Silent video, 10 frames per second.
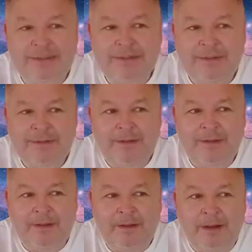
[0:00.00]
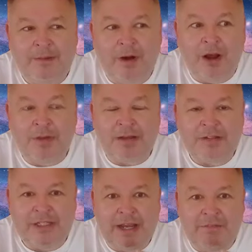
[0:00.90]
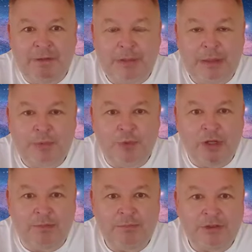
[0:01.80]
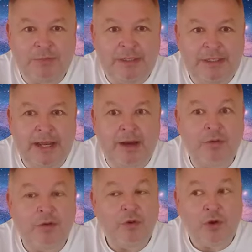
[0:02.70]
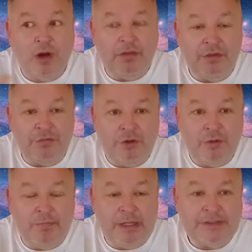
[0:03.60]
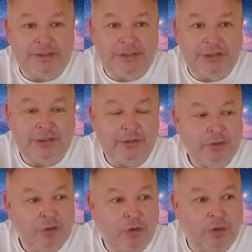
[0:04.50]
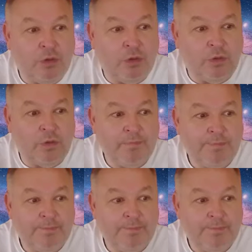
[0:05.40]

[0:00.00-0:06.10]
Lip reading: is, I'm having people come to me now either through a message or